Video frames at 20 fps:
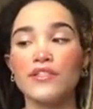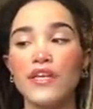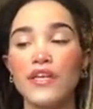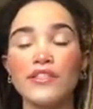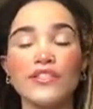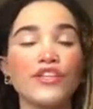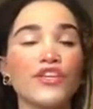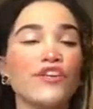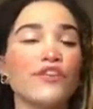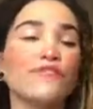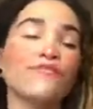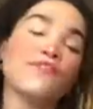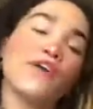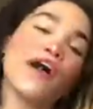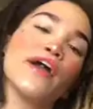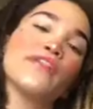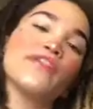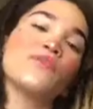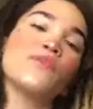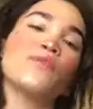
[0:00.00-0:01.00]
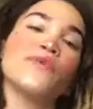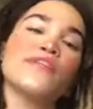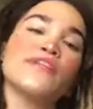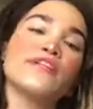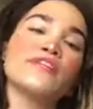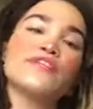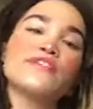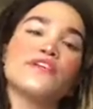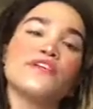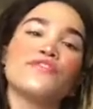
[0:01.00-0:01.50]
until you find the one
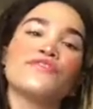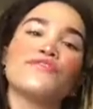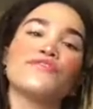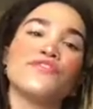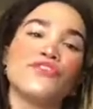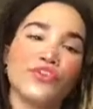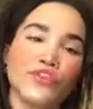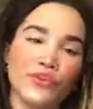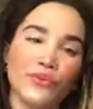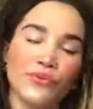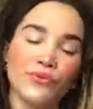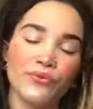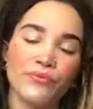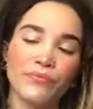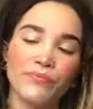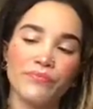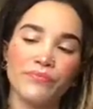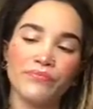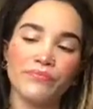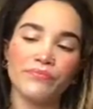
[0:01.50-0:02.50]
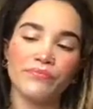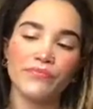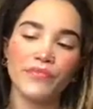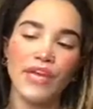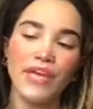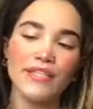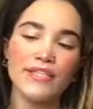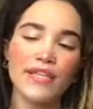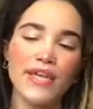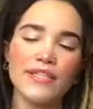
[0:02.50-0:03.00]
that's good for you.
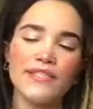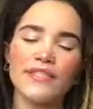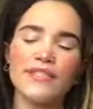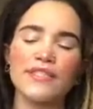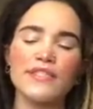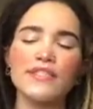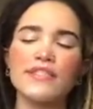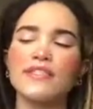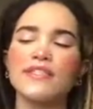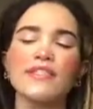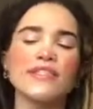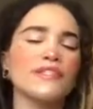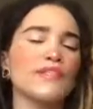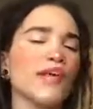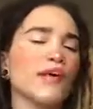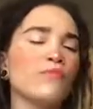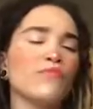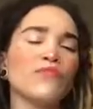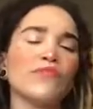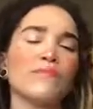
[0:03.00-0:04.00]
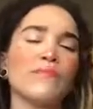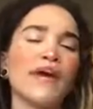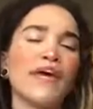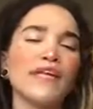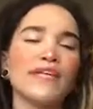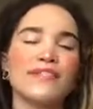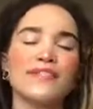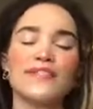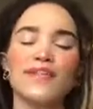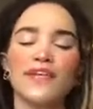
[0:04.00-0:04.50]
It's the same with
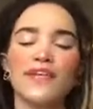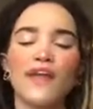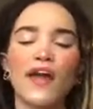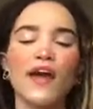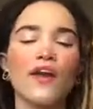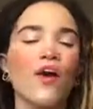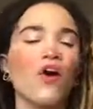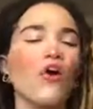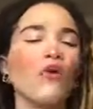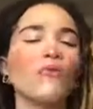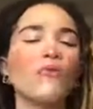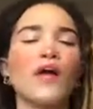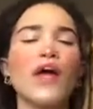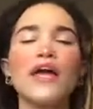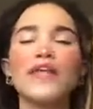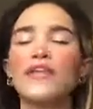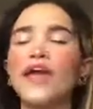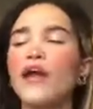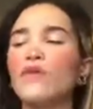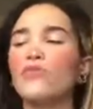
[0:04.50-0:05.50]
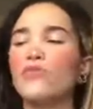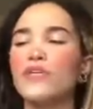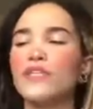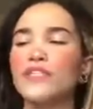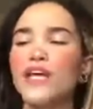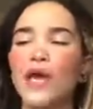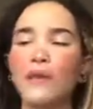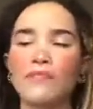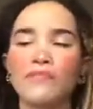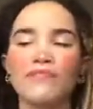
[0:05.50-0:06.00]
medicine. Not one
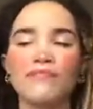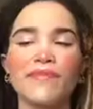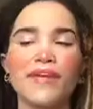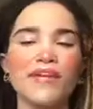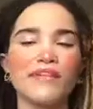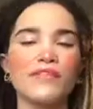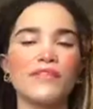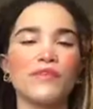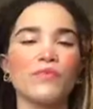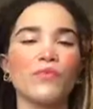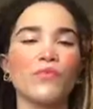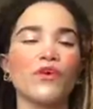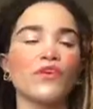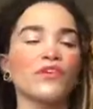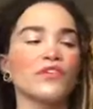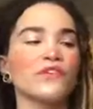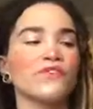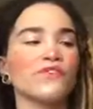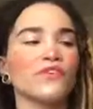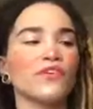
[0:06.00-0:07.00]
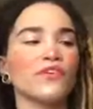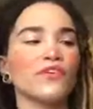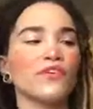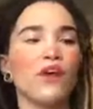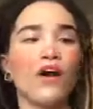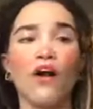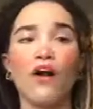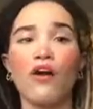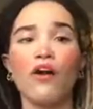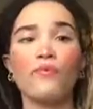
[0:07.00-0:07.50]
type of medicine works for
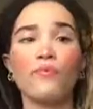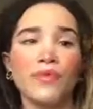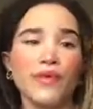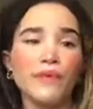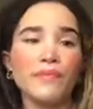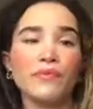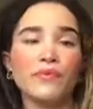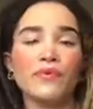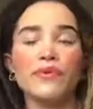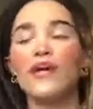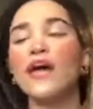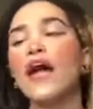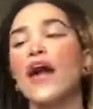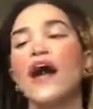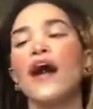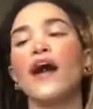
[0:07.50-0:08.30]
all people.